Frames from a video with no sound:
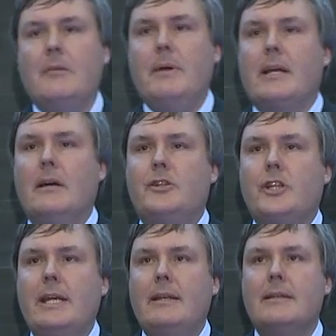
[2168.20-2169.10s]
we go
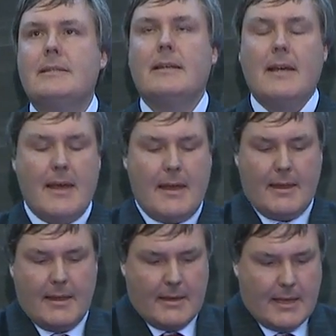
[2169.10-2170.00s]
genes
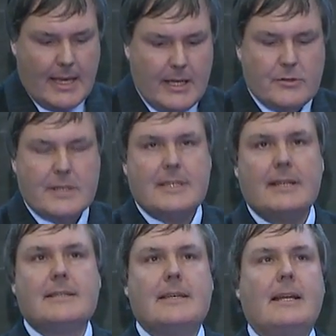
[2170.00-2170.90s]

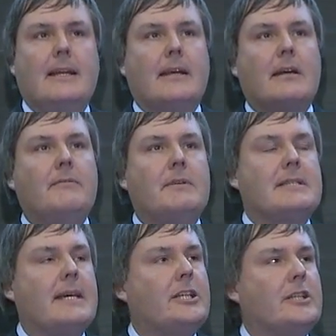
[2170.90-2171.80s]
interesting cellular
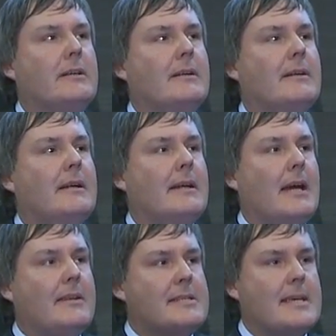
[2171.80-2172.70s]
conversation,
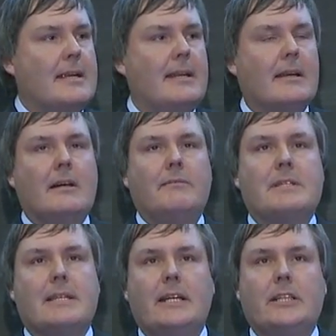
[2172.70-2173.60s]
and cellular
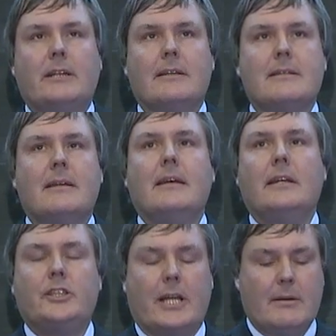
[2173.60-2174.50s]
conversations
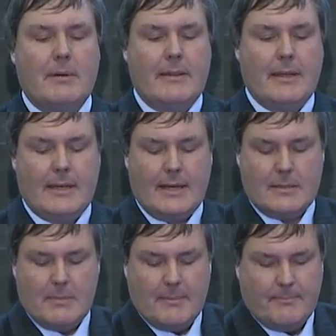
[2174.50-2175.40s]
generate the
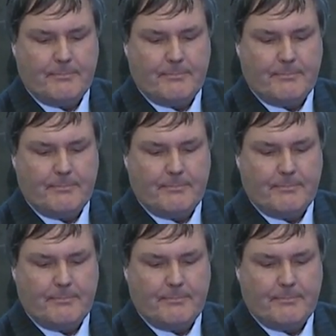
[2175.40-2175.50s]
anatomy.